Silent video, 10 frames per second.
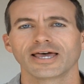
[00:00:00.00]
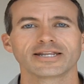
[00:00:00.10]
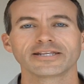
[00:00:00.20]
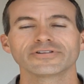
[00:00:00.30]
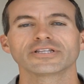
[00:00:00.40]

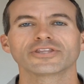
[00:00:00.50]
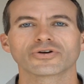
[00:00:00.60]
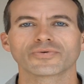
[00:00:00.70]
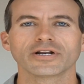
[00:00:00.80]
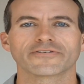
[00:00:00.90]
and even in the
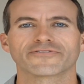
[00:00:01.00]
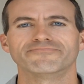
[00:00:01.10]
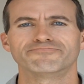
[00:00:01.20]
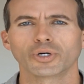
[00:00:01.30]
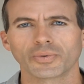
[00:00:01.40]
arena from
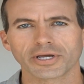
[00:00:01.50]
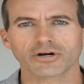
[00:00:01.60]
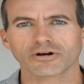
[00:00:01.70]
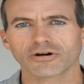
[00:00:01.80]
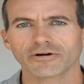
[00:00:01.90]
booing
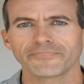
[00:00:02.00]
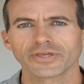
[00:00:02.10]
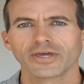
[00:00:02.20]
her